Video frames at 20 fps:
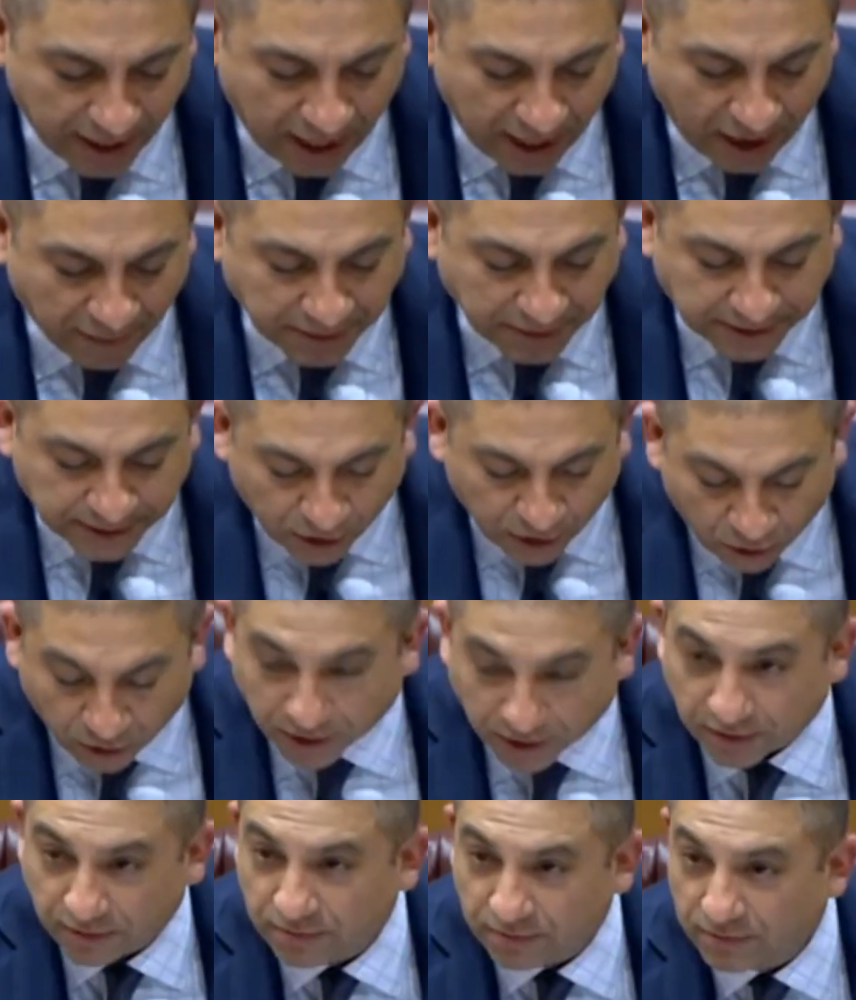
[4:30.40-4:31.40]
have been
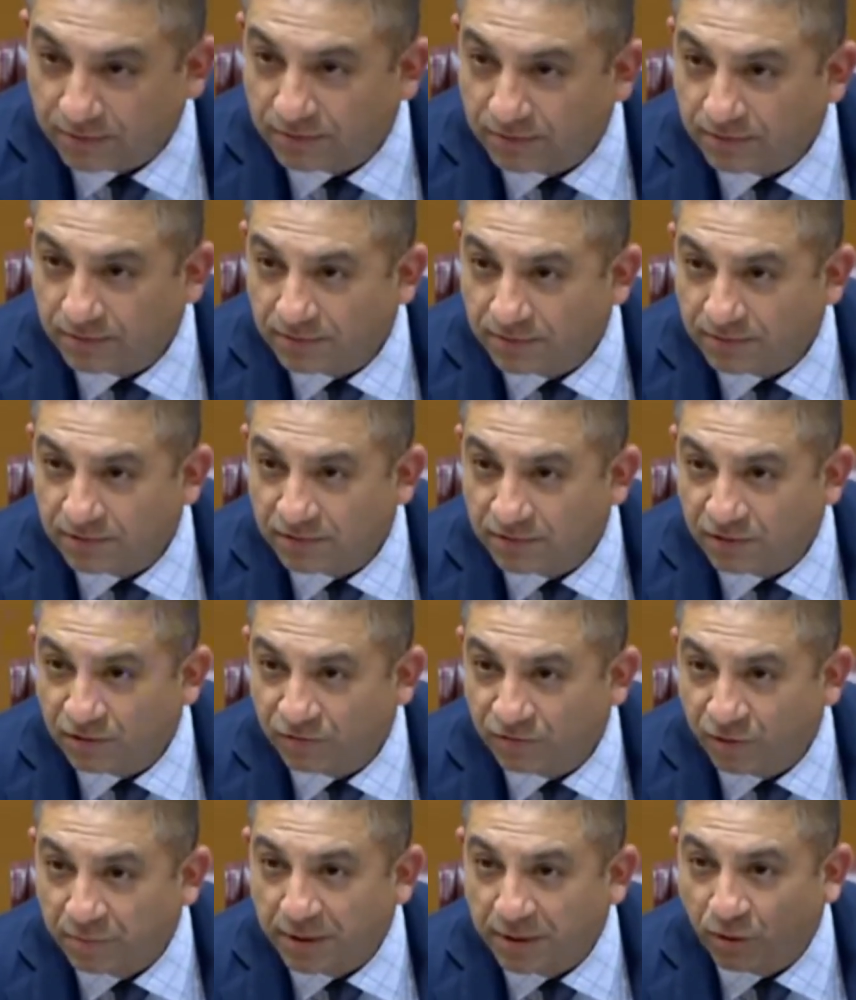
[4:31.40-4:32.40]
stolen
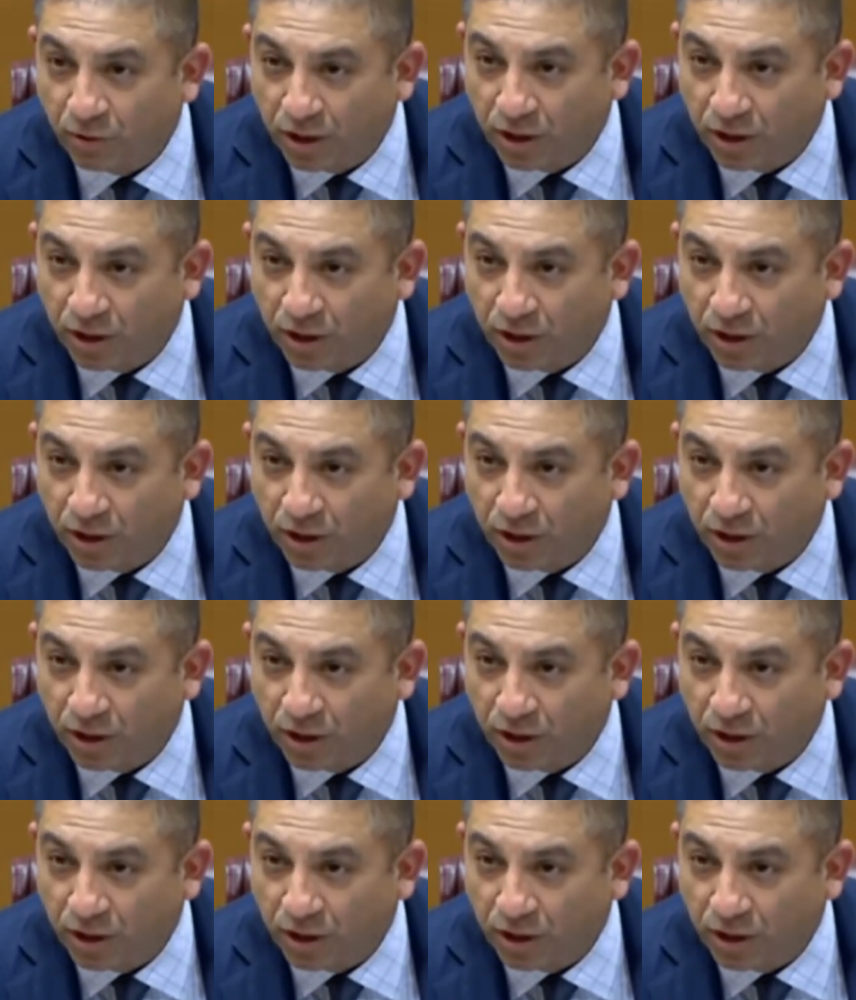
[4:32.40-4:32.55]
from